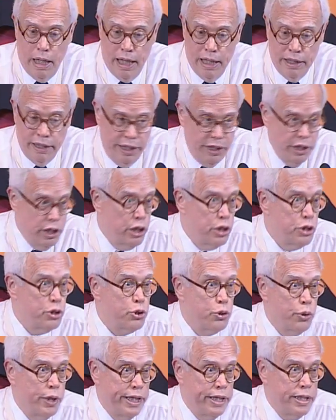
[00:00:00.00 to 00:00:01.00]
and then
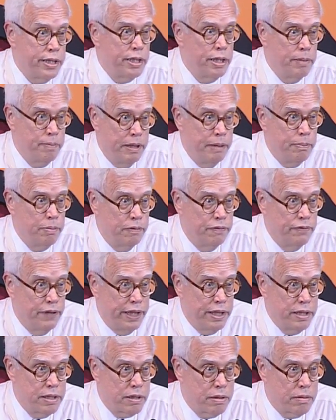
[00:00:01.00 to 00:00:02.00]
constraints that people
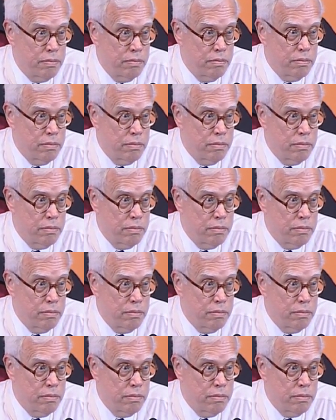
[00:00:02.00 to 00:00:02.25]
face.